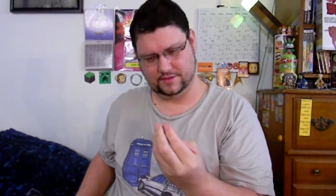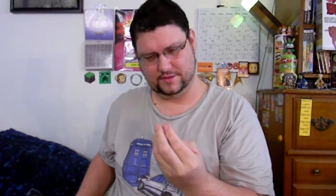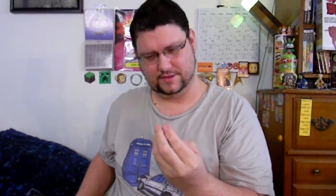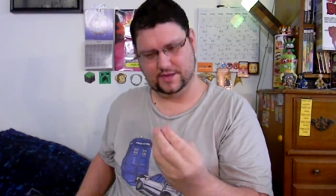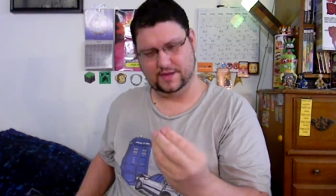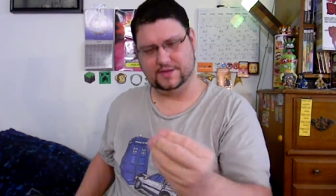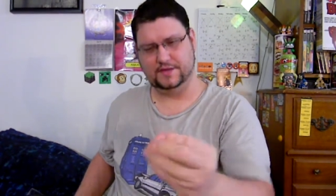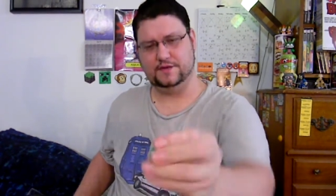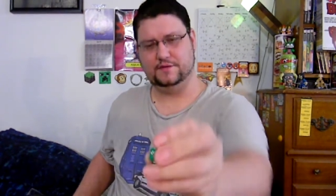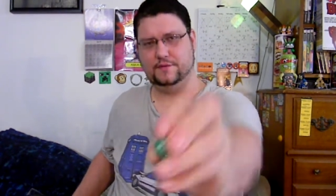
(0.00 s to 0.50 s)

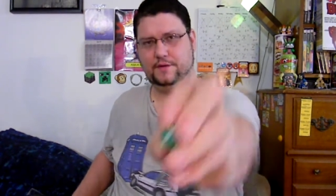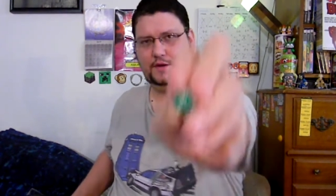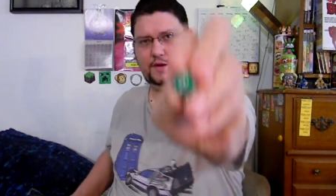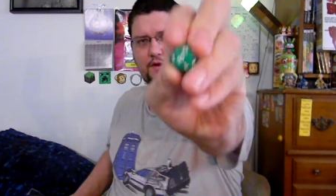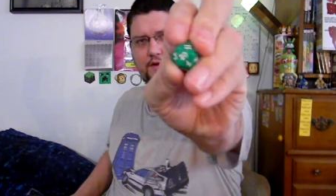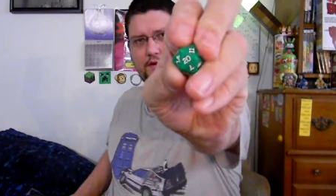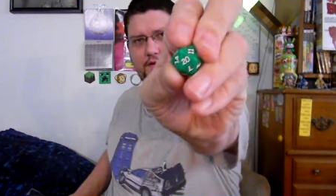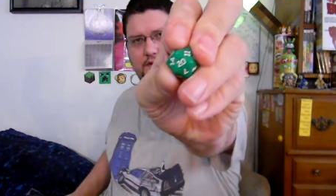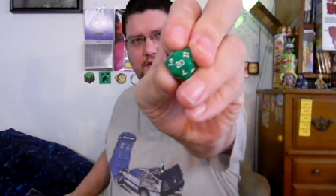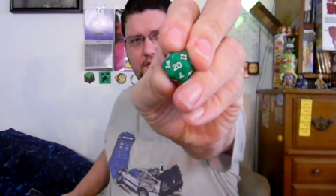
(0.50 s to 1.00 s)
Yeah, D20.
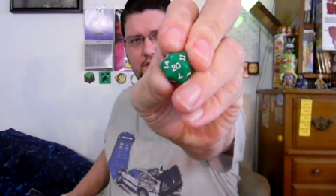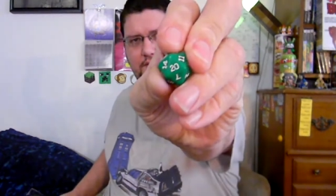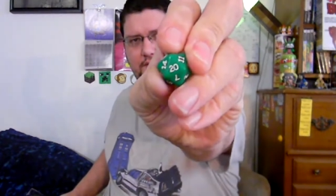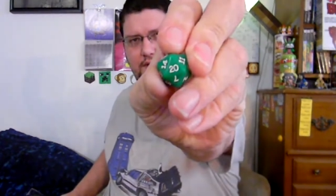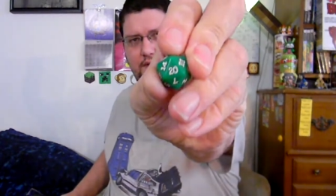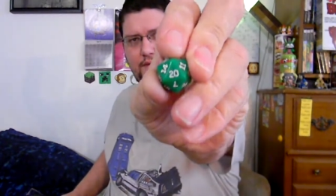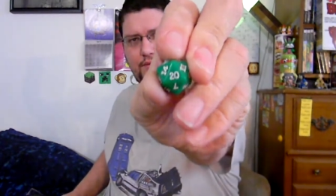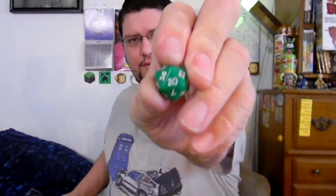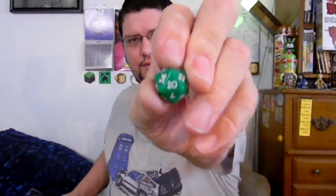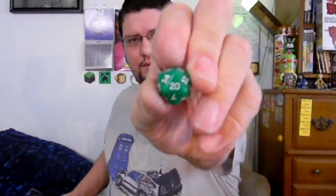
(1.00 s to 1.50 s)
Hey, go
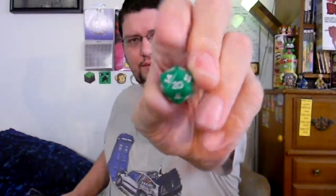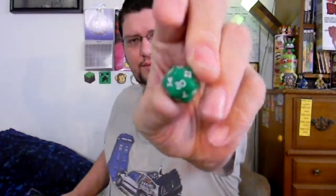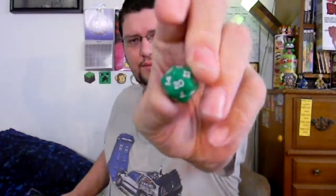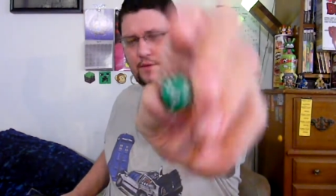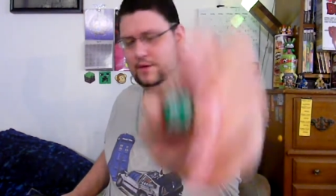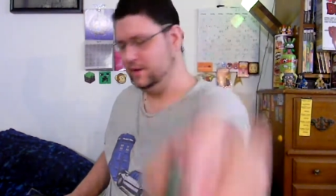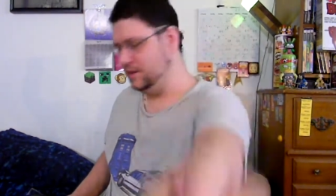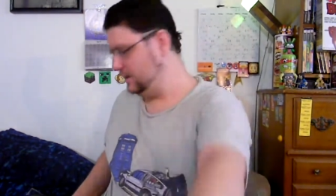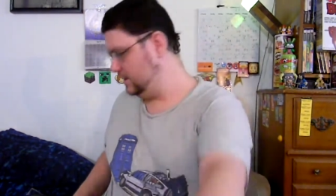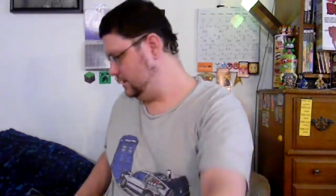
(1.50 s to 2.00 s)

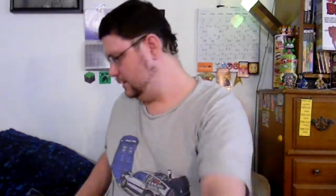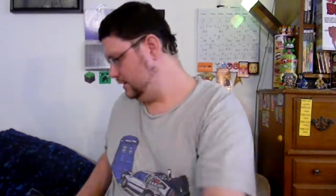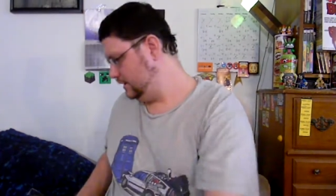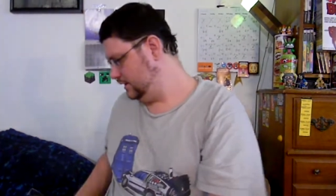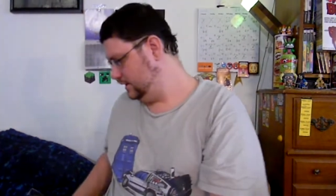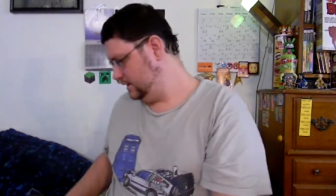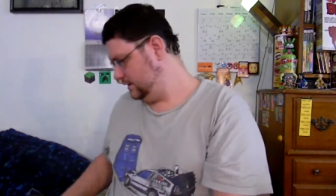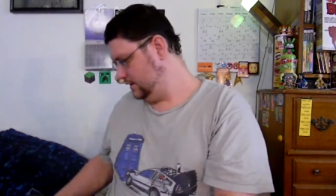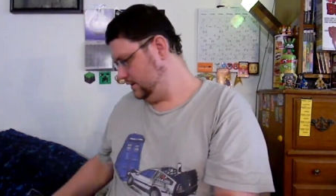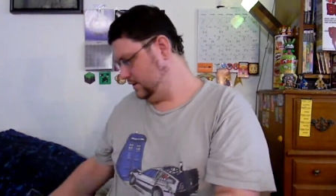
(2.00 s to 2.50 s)

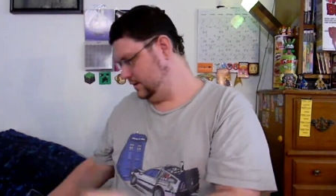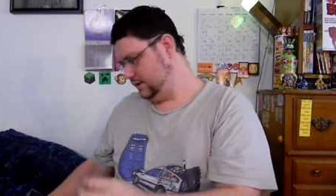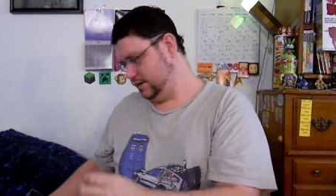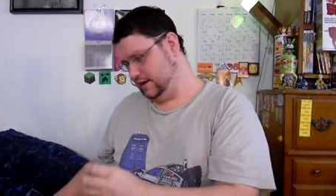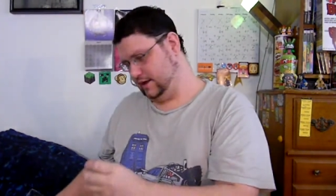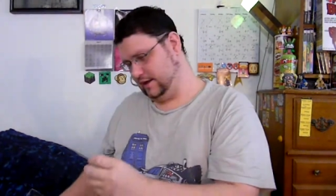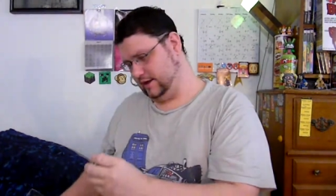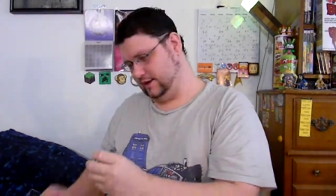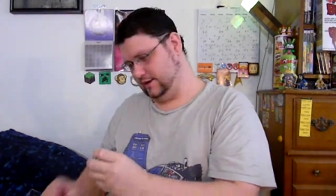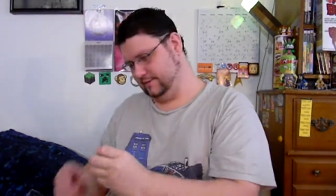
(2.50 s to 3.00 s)
D20.
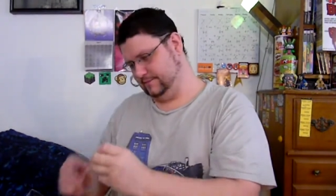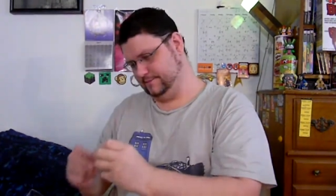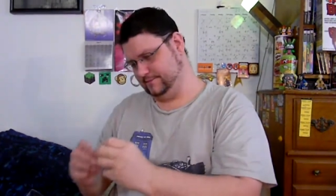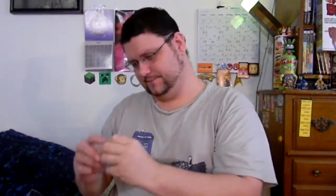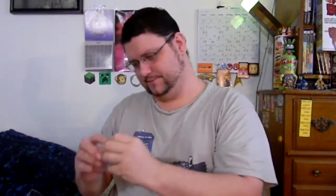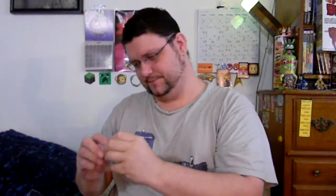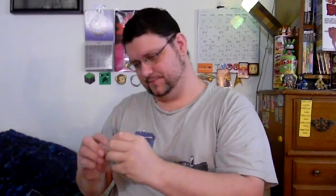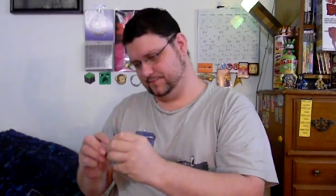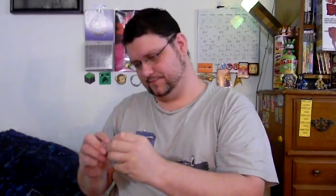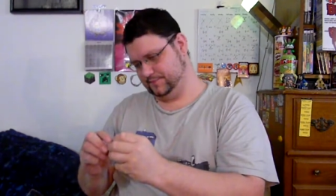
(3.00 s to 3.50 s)
Um,
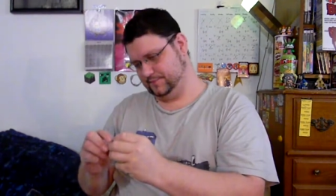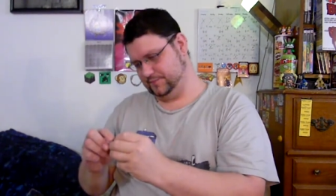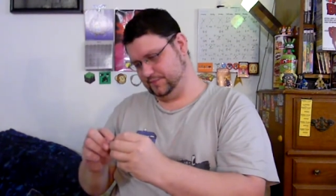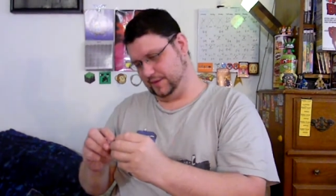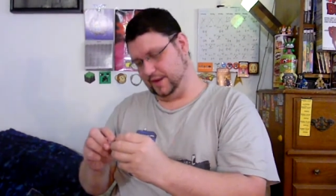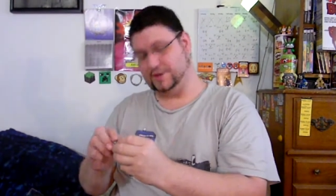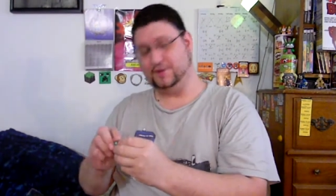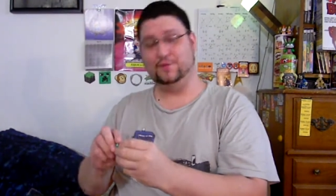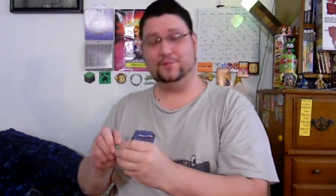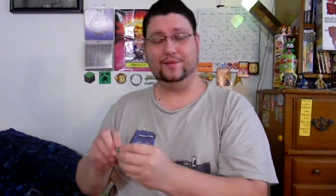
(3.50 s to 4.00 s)

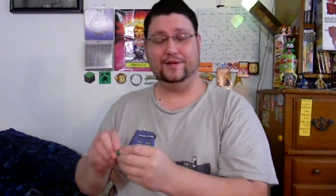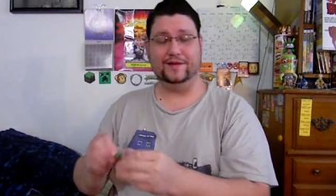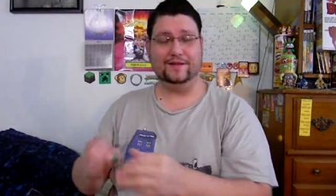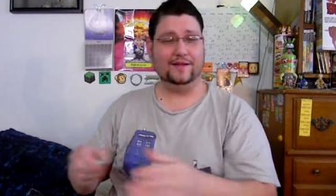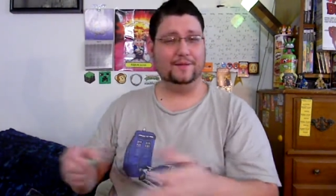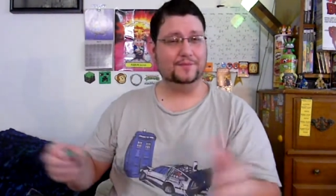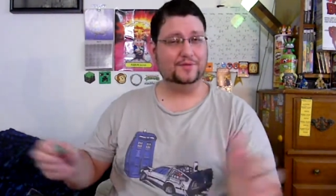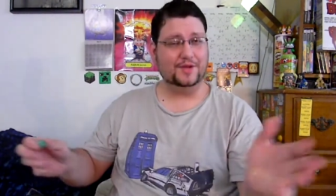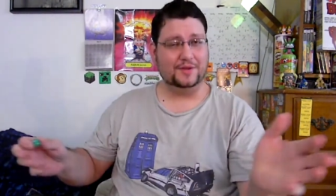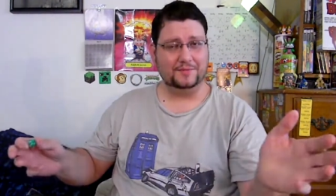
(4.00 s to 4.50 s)
I don't play
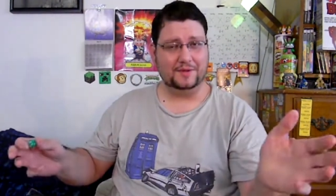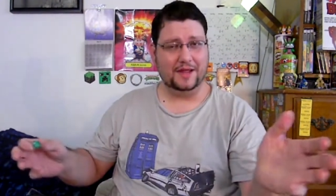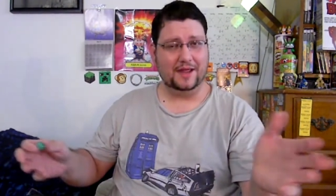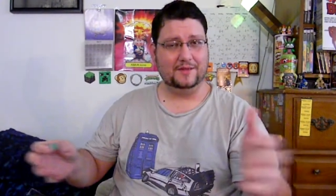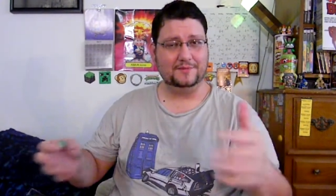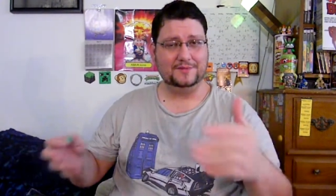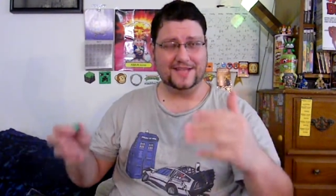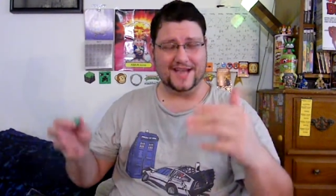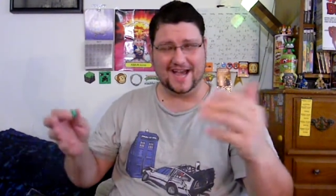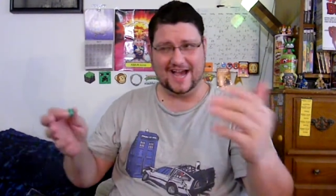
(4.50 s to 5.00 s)
tabletop
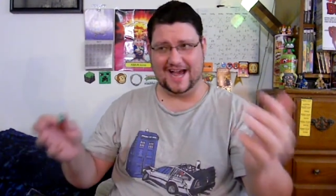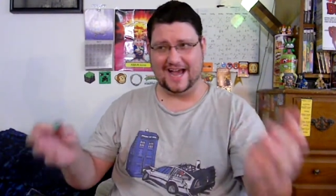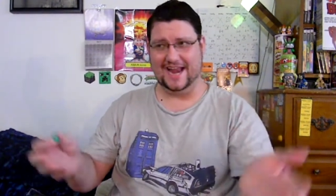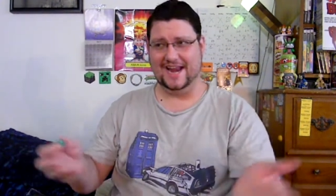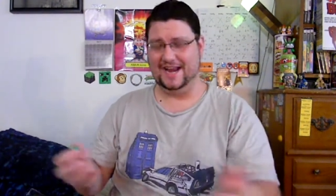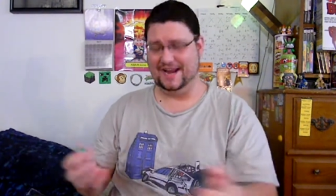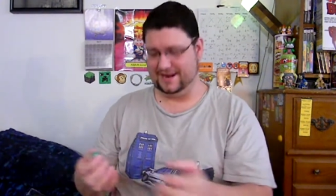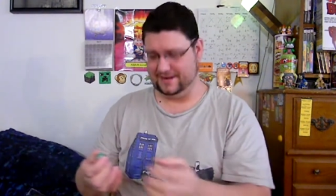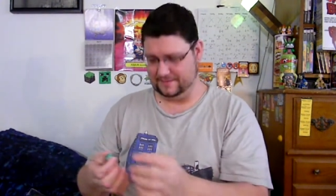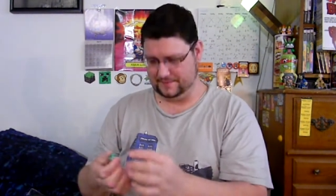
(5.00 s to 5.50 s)
games.
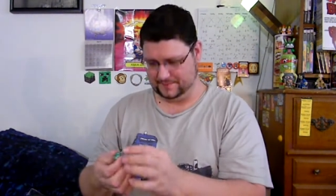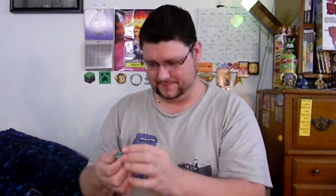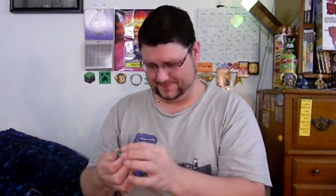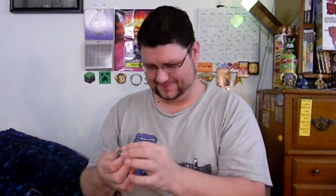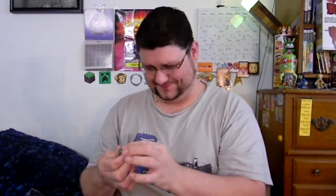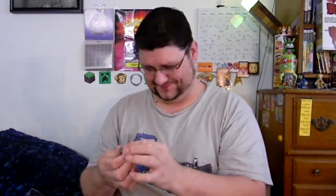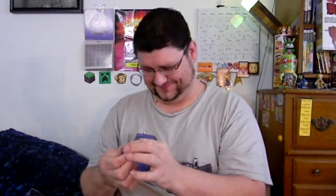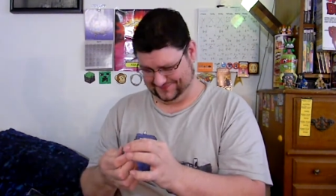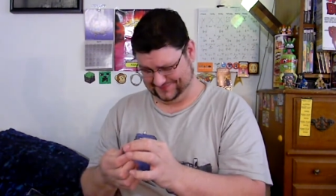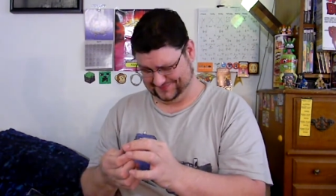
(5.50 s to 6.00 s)
I
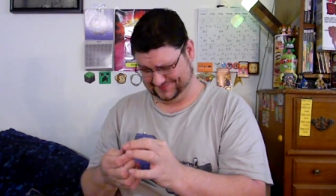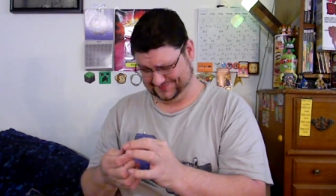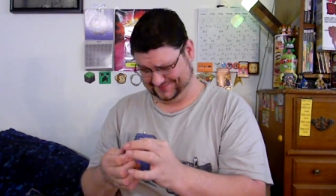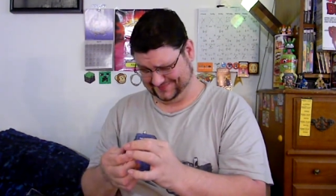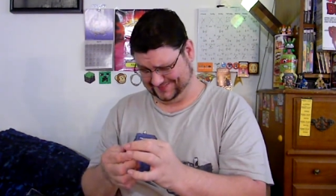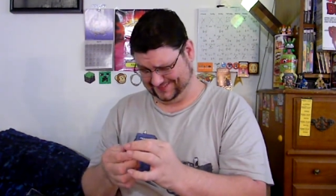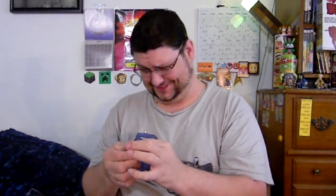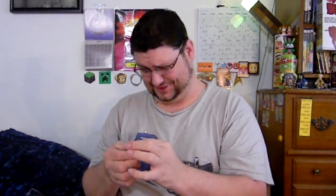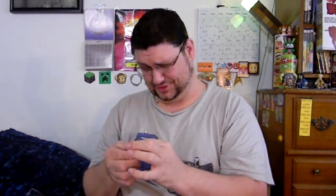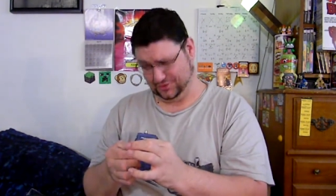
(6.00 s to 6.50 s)

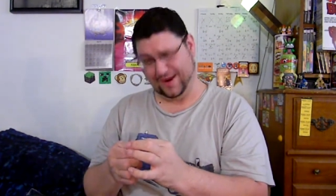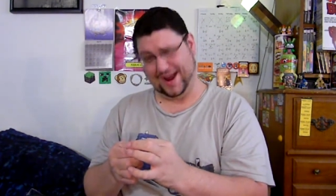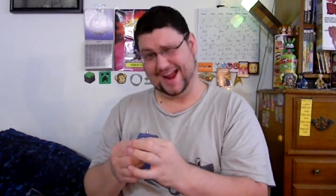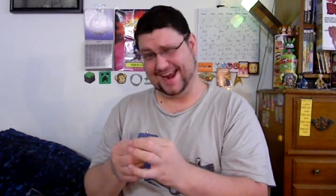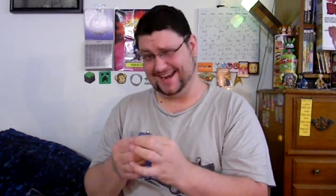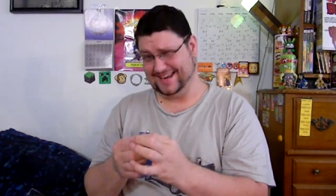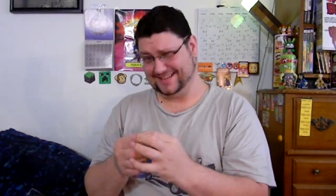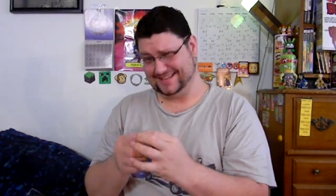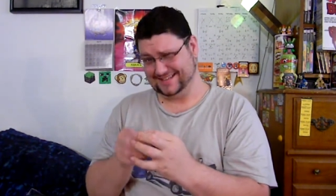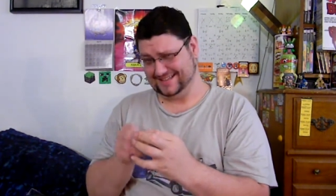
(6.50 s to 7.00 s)

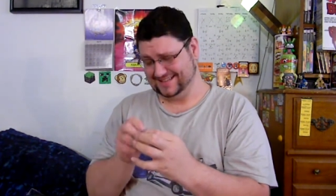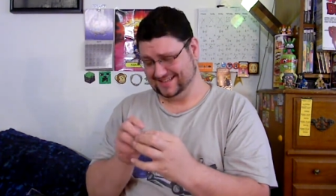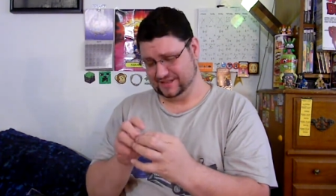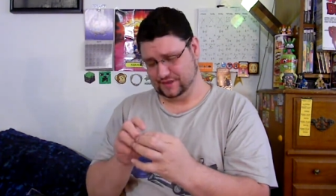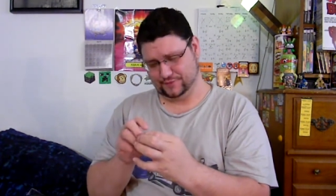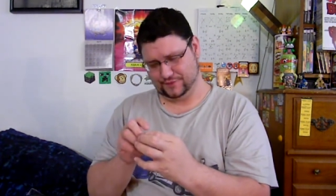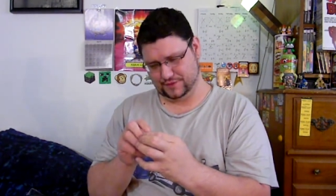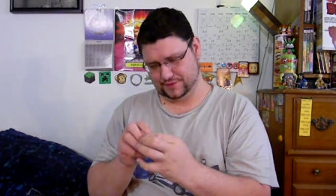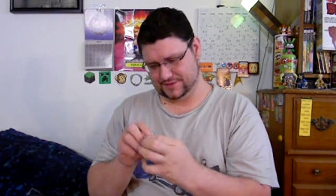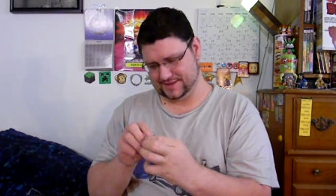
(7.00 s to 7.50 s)
tried a few